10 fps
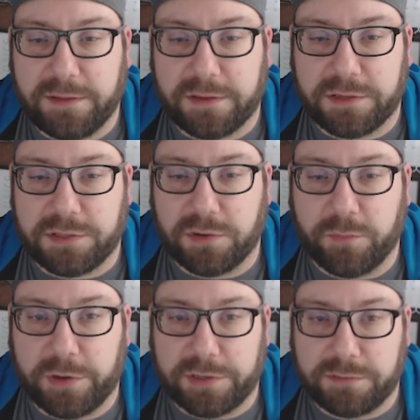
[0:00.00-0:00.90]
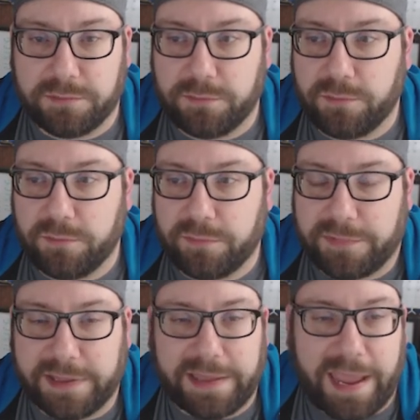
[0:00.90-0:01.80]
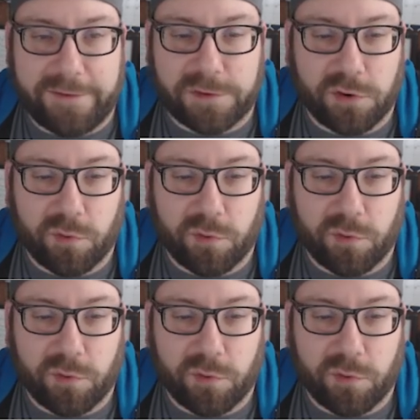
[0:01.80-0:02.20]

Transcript: You can do them when like after